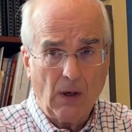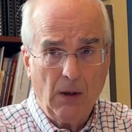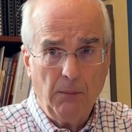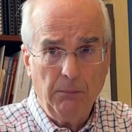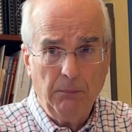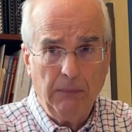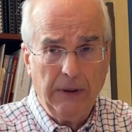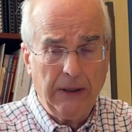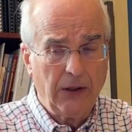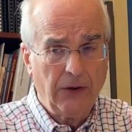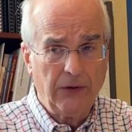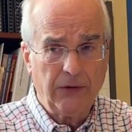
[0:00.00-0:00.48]

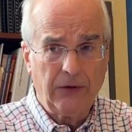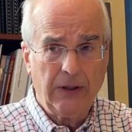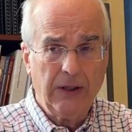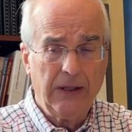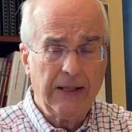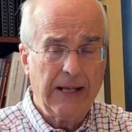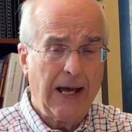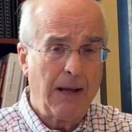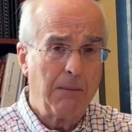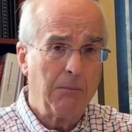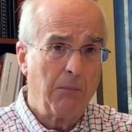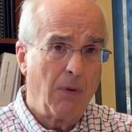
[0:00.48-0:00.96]
Because in
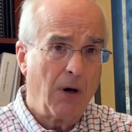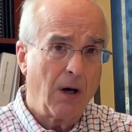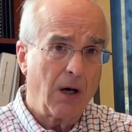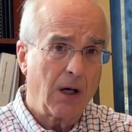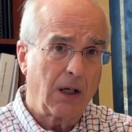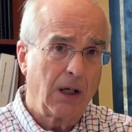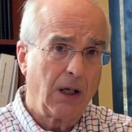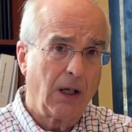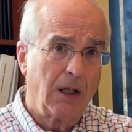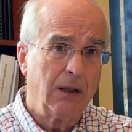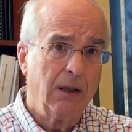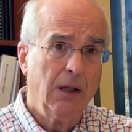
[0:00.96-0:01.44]
that
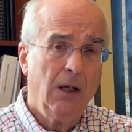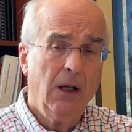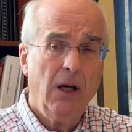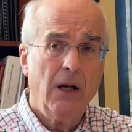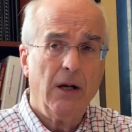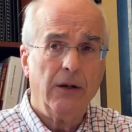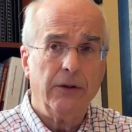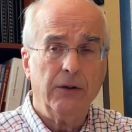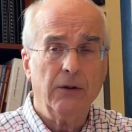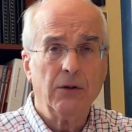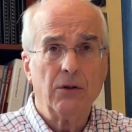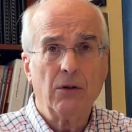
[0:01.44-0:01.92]
market,
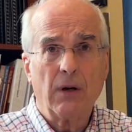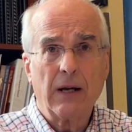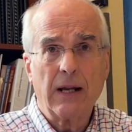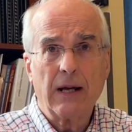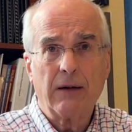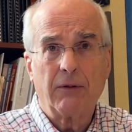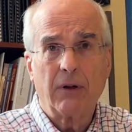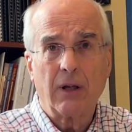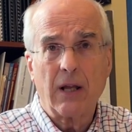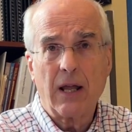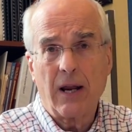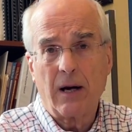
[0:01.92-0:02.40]
you don't
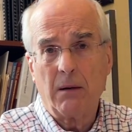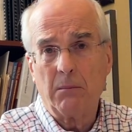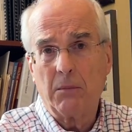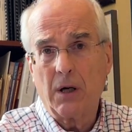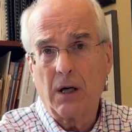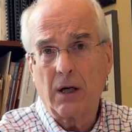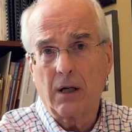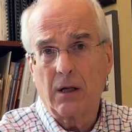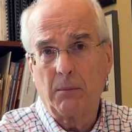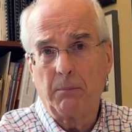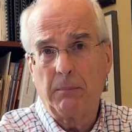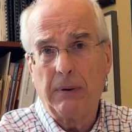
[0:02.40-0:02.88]
have a lot of
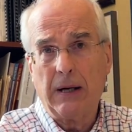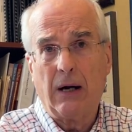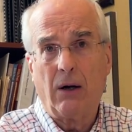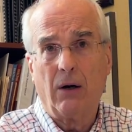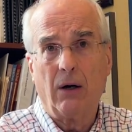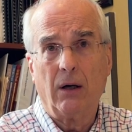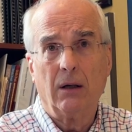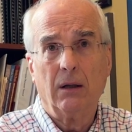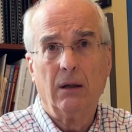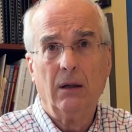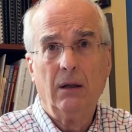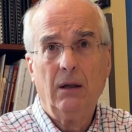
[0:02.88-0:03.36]
market power,